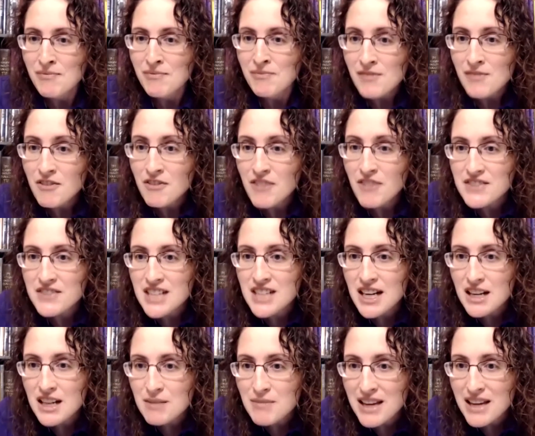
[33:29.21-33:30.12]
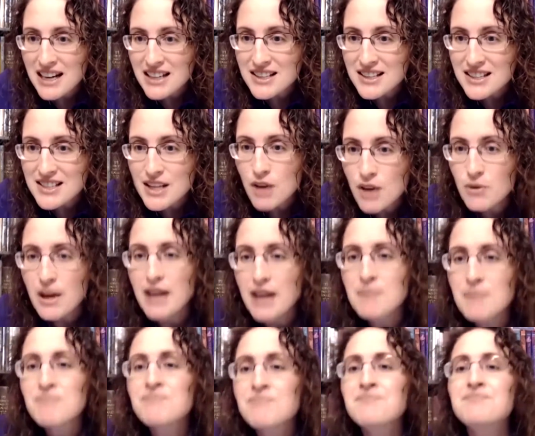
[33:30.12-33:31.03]
15 minutes, okay.
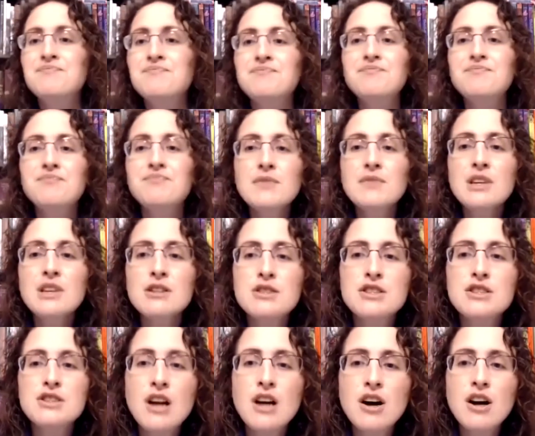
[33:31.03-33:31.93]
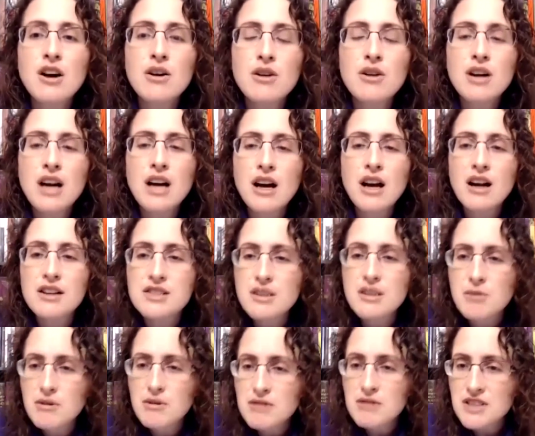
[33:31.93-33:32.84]
So
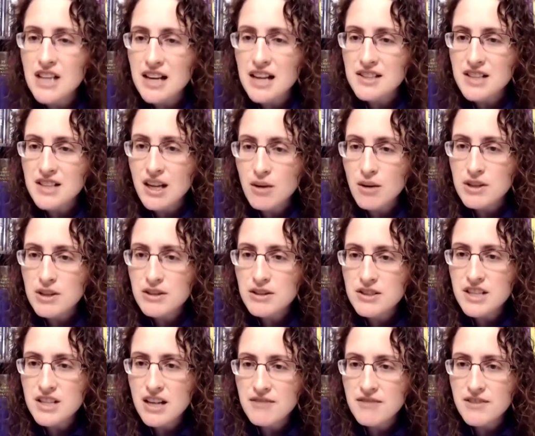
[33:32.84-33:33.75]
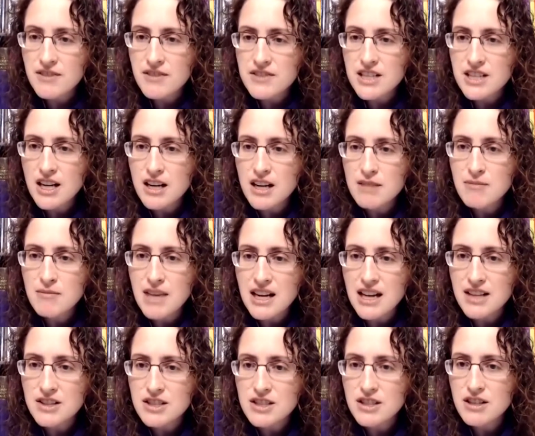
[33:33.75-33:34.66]
someone was asking, when you say 15
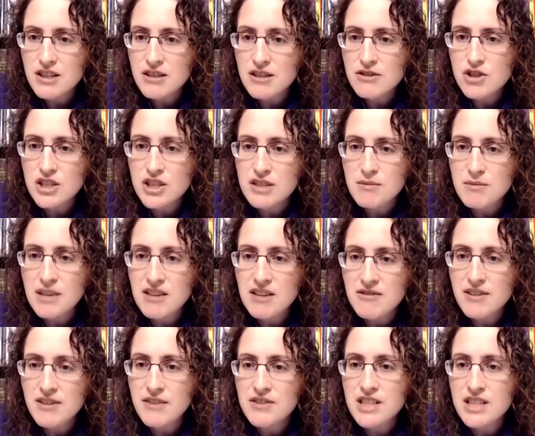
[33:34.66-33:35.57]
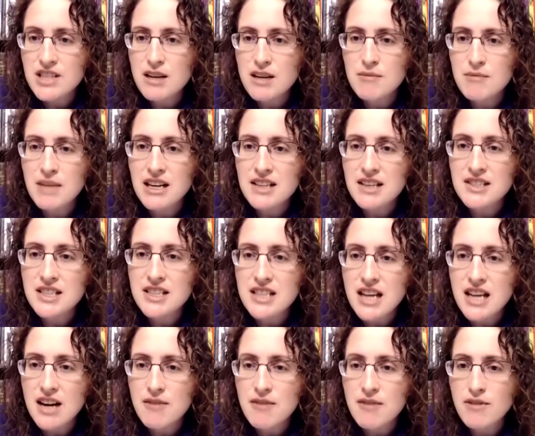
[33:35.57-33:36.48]
minutes, do you just mean 15 minutes a
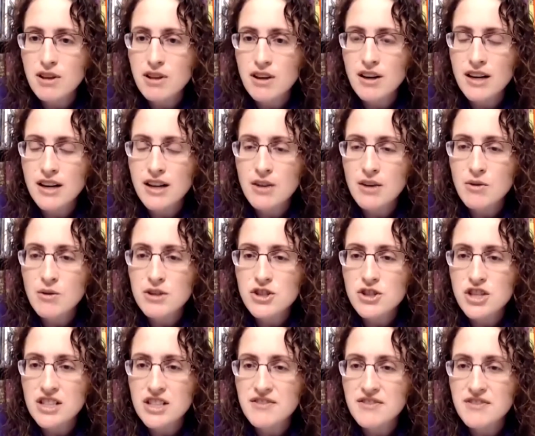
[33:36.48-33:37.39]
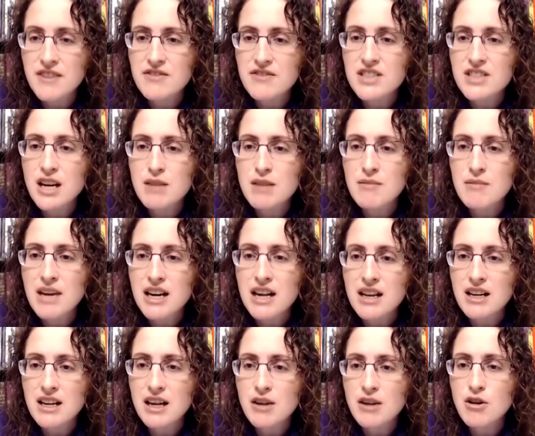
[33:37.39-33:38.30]
day for learning, or just 15-minute
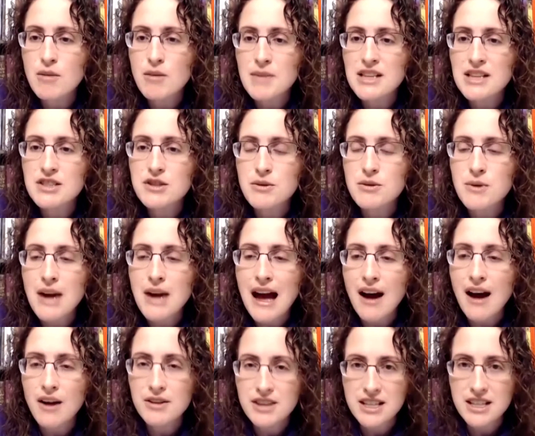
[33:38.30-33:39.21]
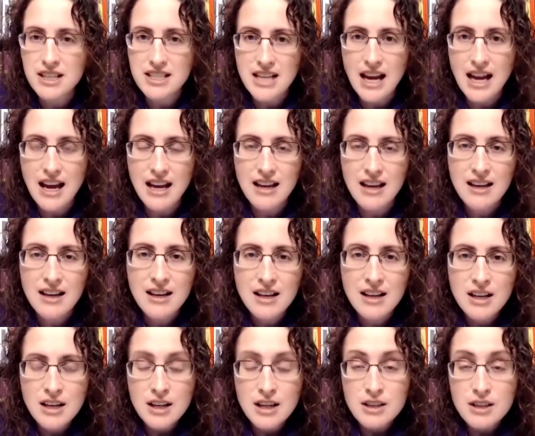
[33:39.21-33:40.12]
increments throughout the day?
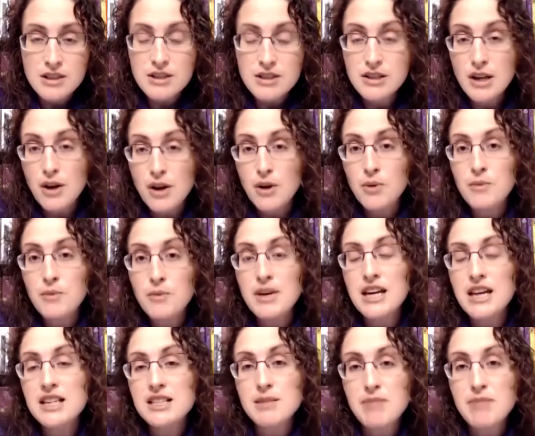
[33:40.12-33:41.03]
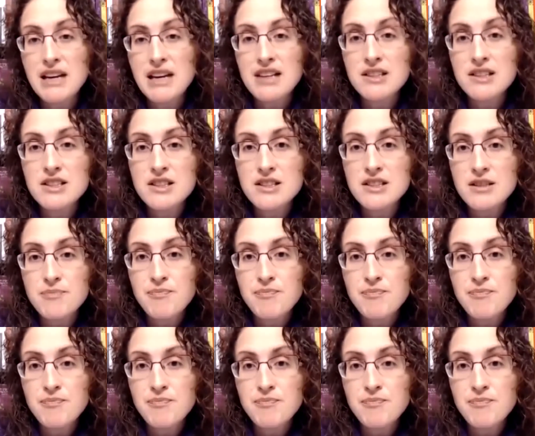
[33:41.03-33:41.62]
So it depends.